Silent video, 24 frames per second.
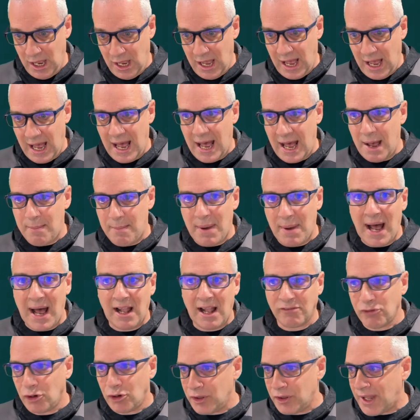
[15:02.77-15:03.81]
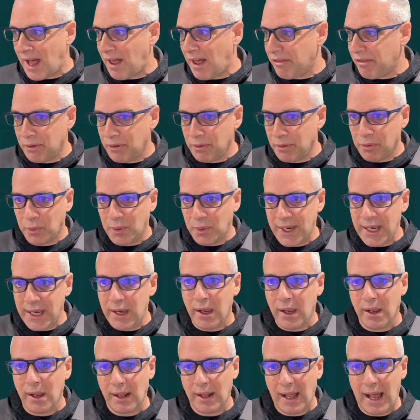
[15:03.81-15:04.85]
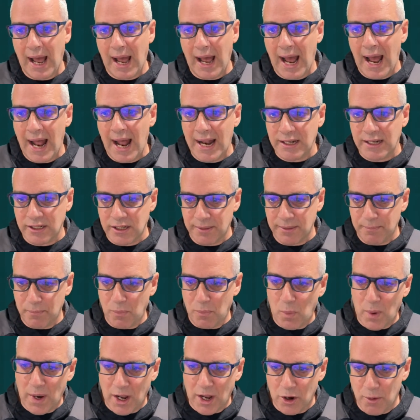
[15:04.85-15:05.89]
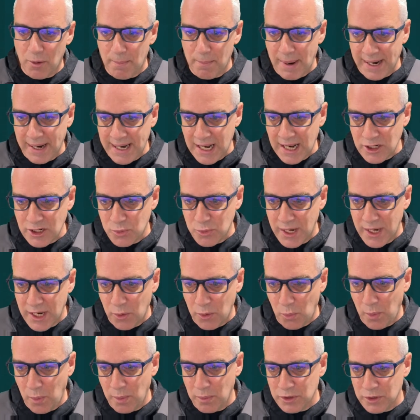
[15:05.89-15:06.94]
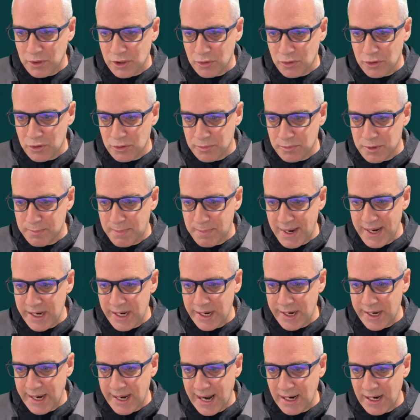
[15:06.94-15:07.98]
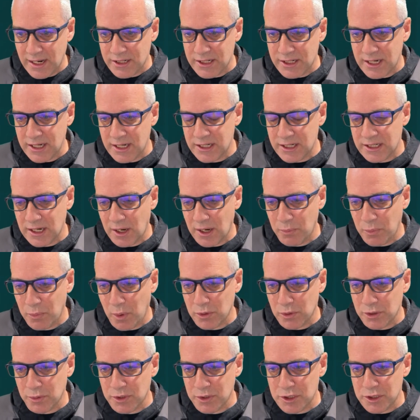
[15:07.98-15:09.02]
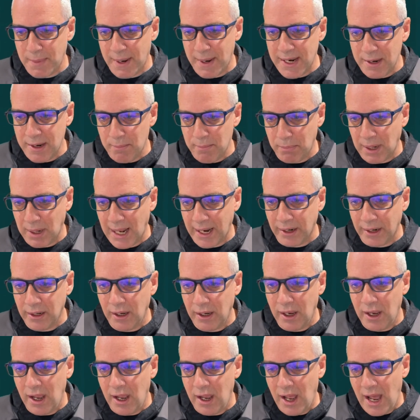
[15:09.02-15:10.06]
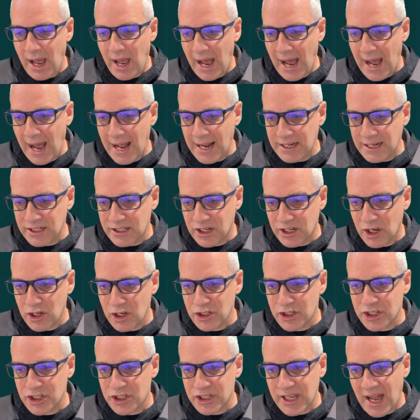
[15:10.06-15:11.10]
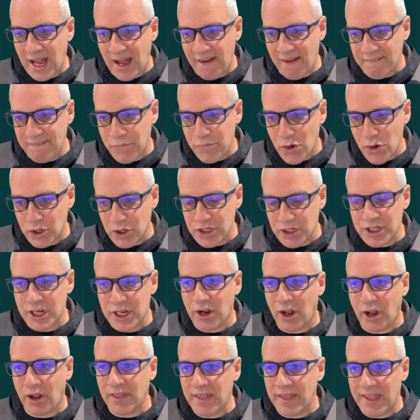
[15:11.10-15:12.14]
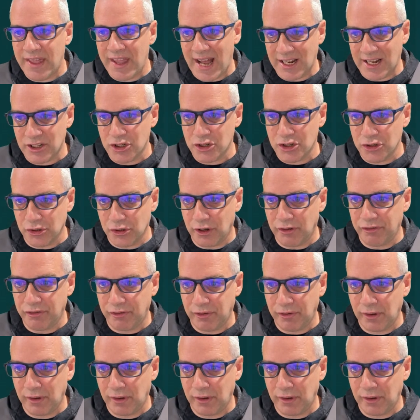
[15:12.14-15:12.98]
I'll run that through the week, and when I come back next week, we will do some spending analysis and we will do a spending plan and start focusing on that stuff.